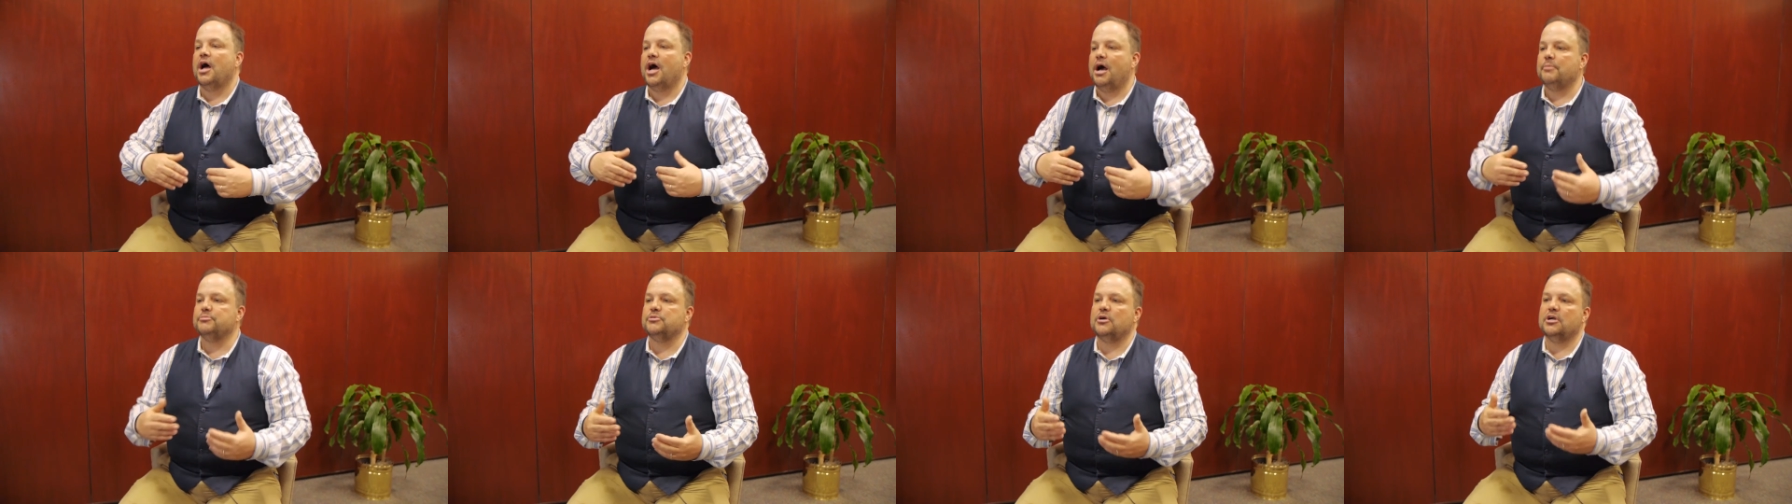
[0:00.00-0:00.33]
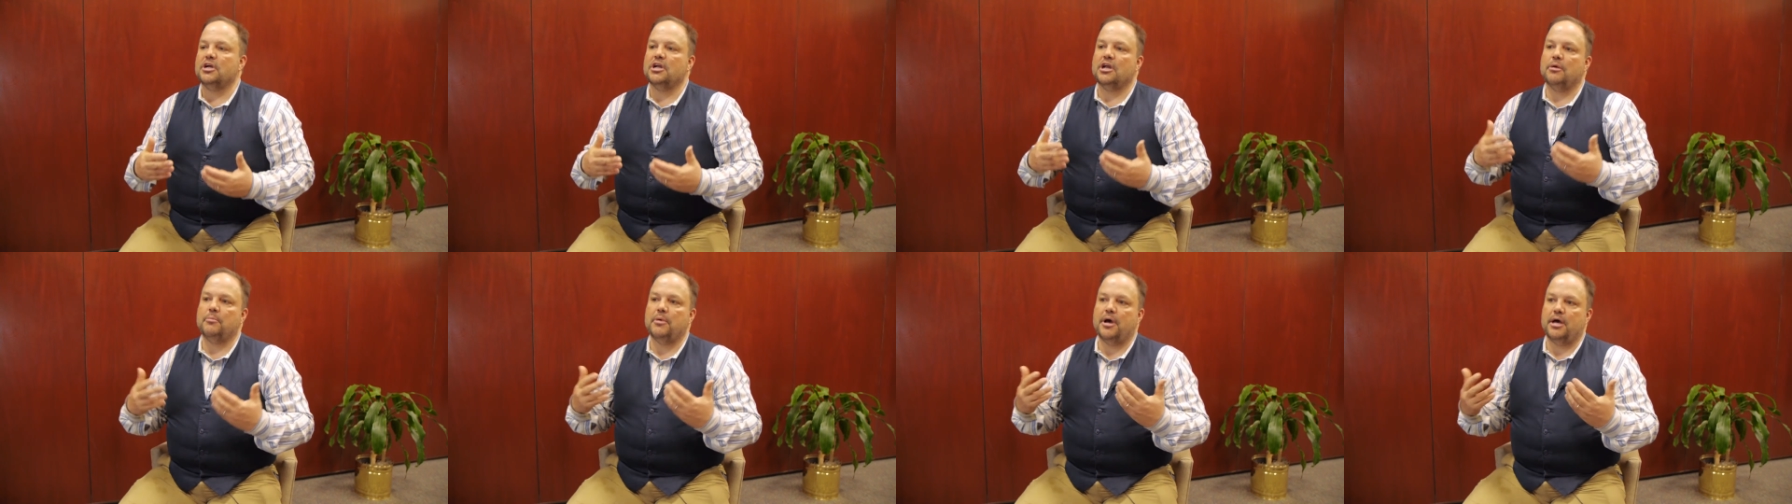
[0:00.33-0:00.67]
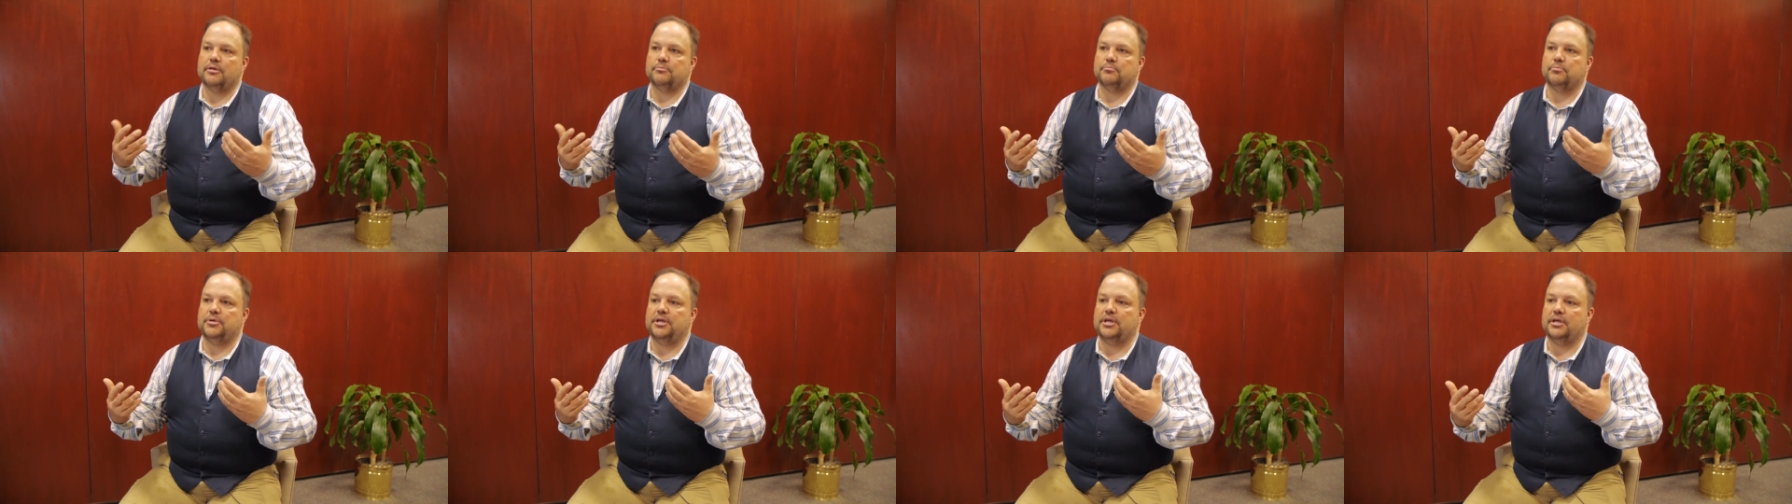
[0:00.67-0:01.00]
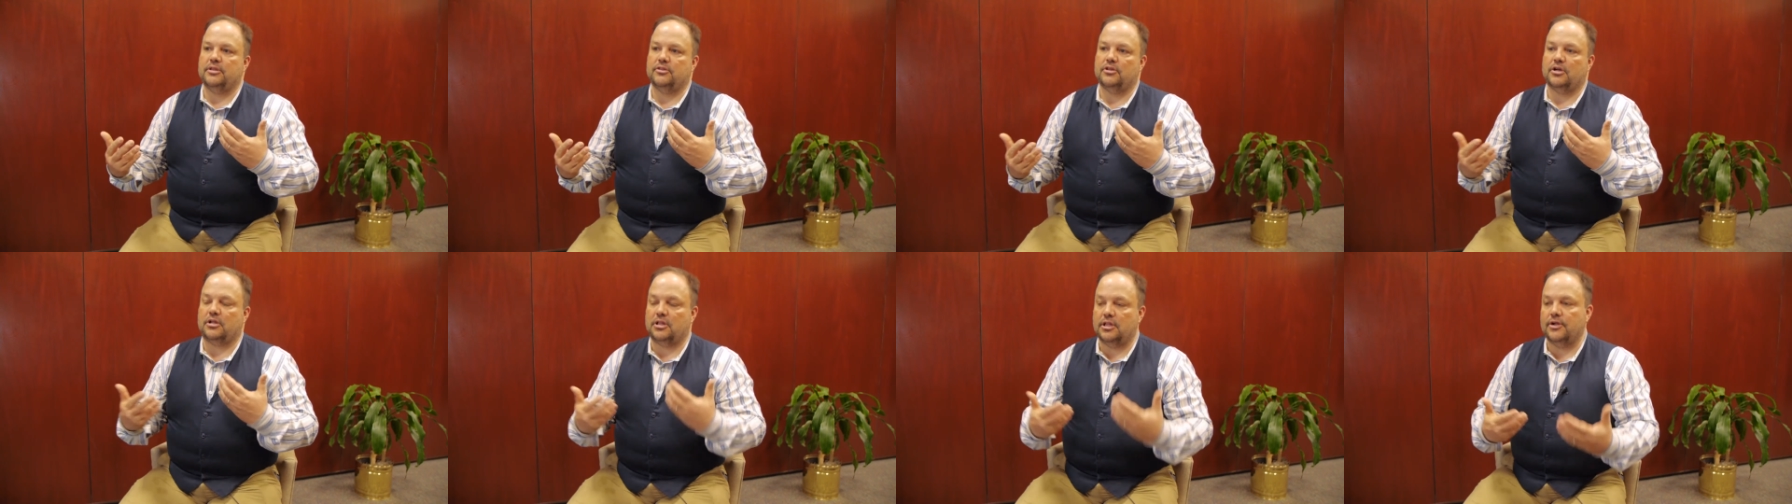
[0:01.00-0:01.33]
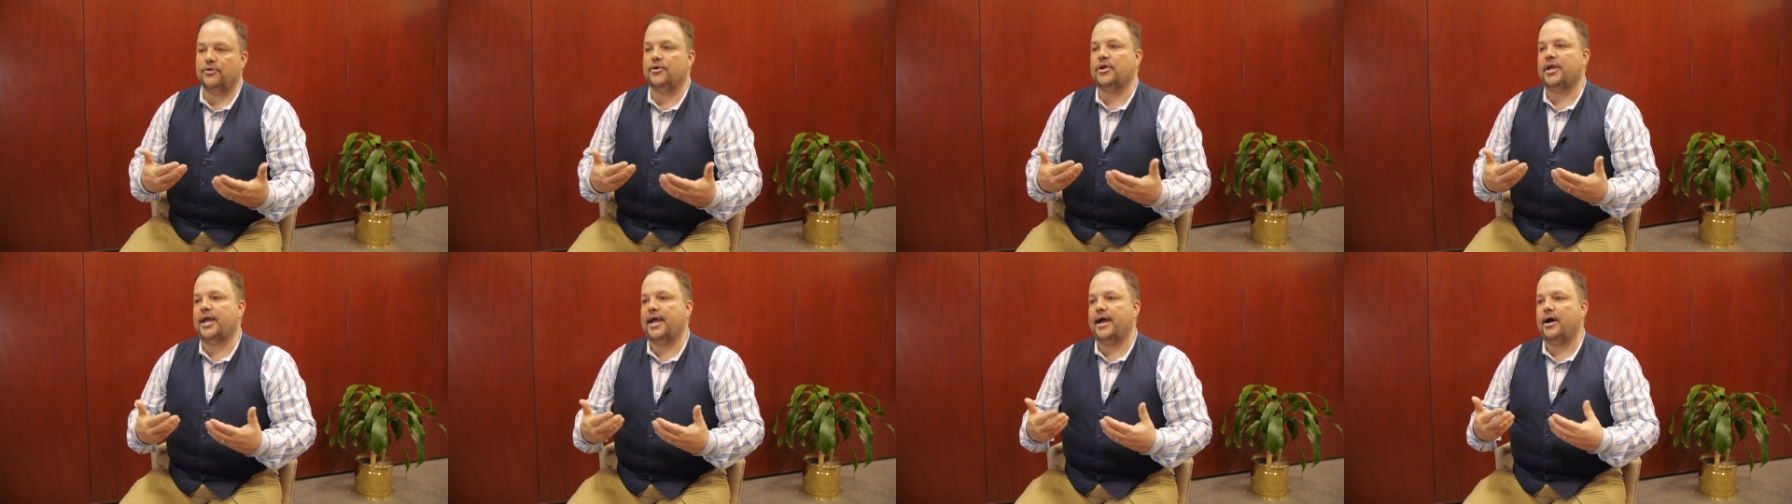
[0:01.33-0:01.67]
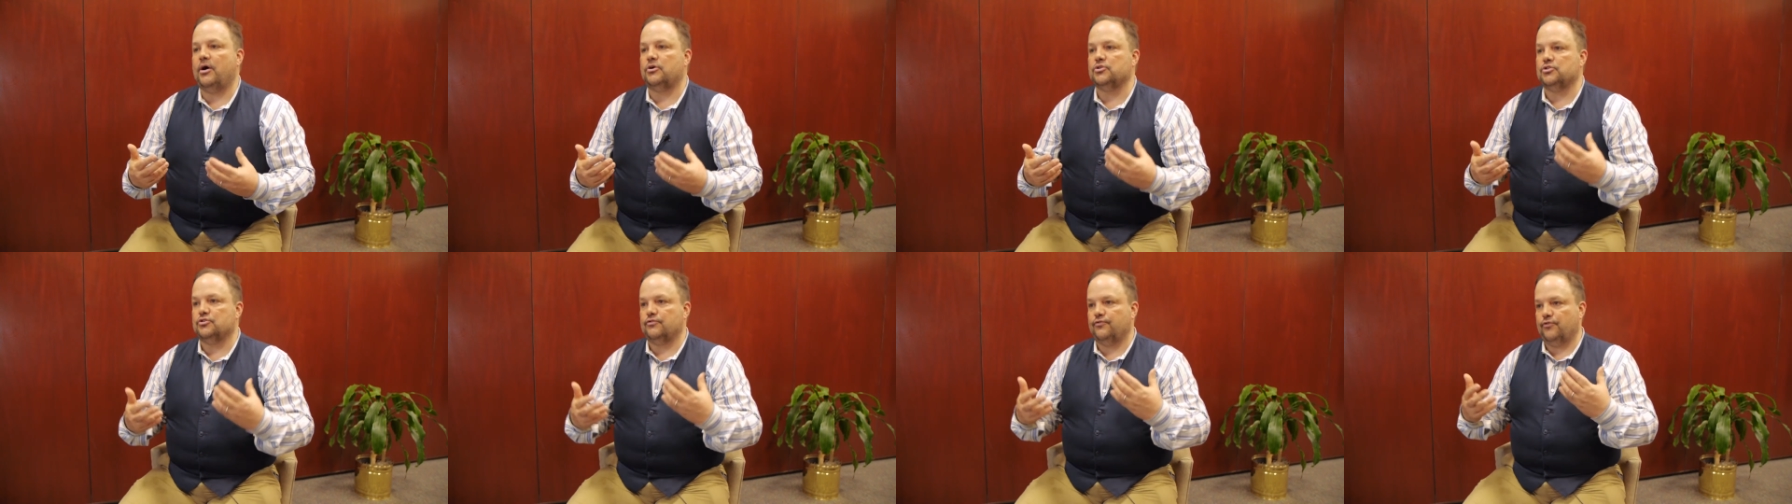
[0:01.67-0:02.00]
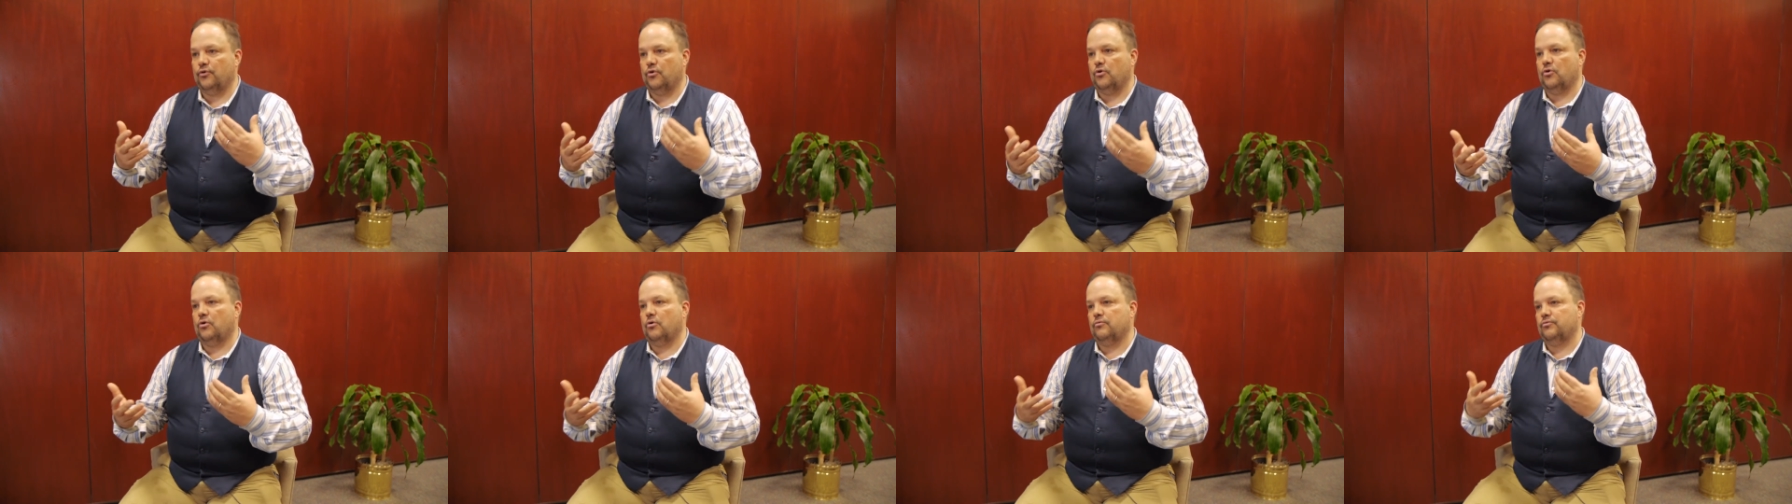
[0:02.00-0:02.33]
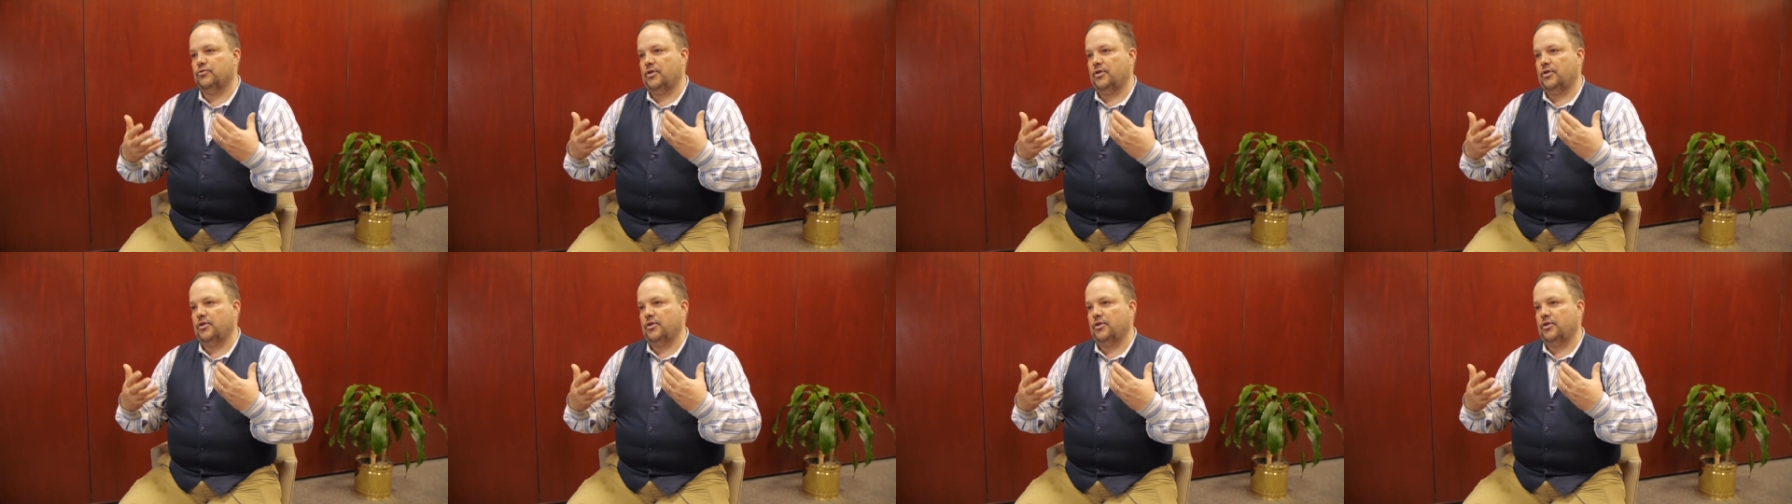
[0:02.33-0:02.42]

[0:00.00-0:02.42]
I'm talking about being the clearinghouse for